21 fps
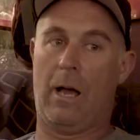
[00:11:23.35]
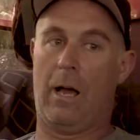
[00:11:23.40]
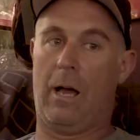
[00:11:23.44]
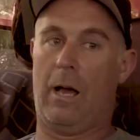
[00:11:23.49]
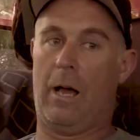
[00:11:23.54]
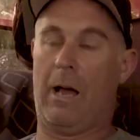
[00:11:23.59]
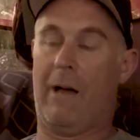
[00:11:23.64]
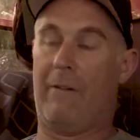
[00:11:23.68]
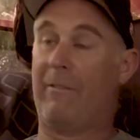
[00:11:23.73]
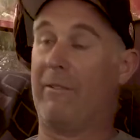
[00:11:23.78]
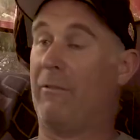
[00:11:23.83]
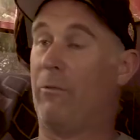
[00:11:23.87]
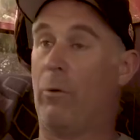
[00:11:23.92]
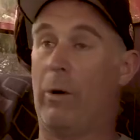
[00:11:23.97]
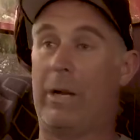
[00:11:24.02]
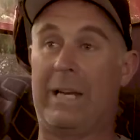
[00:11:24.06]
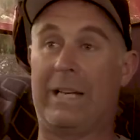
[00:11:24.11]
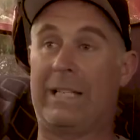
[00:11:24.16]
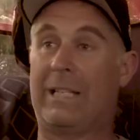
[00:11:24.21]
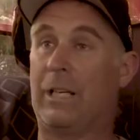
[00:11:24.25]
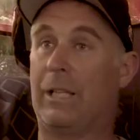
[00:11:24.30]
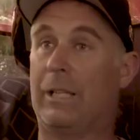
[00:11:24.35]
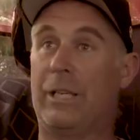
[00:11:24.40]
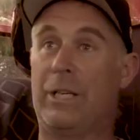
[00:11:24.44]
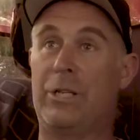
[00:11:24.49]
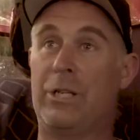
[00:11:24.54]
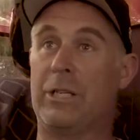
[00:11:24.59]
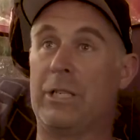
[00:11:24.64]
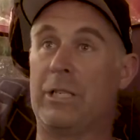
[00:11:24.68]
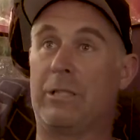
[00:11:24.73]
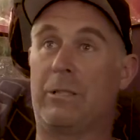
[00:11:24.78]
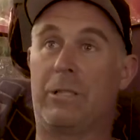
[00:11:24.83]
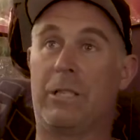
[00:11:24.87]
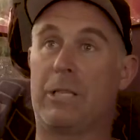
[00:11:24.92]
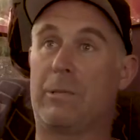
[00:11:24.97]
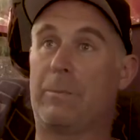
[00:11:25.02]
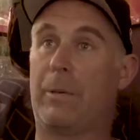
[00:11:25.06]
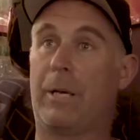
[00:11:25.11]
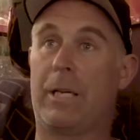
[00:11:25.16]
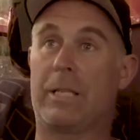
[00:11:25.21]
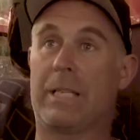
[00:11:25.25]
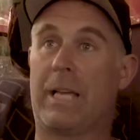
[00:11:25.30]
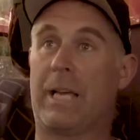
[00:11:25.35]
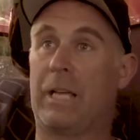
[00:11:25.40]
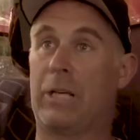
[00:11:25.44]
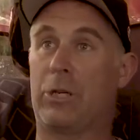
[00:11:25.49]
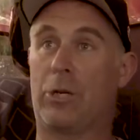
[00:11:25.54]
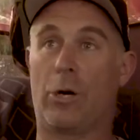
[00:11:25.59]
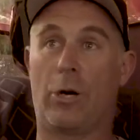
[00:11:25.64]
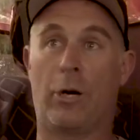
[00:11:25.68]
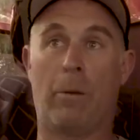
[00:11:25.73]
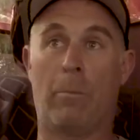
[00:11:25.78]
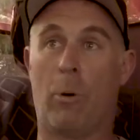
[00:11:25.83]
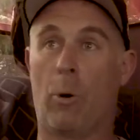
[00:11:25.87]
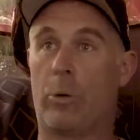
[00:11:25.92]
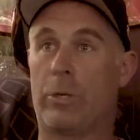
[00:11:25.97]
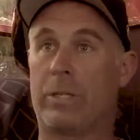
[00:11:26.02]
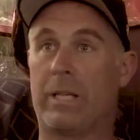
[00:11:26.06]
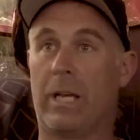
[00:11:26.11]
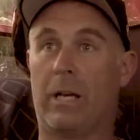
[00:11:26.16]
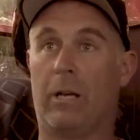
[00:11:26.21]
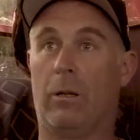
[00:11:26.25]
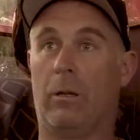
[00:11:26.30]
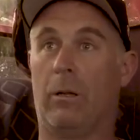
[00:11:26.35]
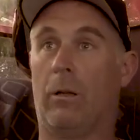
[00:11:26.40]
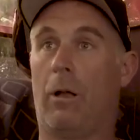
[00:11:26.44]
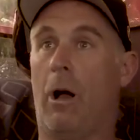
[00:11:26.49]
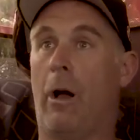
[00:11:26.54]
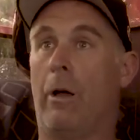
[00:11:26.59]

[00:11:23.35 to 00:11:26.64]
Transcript: I've avoided collisions just because I can turn a motorcycle